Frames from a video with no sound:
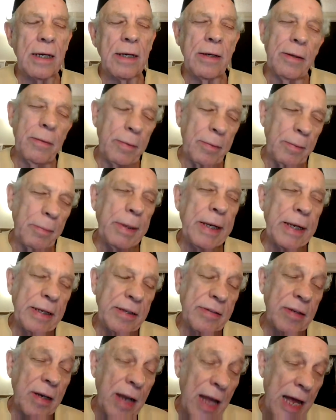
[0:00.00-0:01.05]
Uh, I mean,
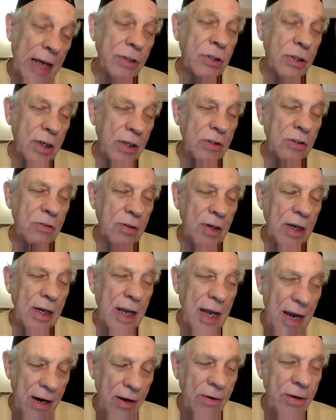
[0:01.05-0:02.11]
it's a large country
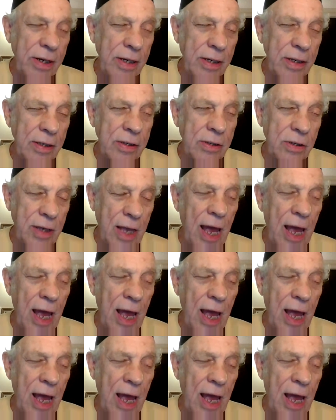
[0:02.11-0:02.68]
and area,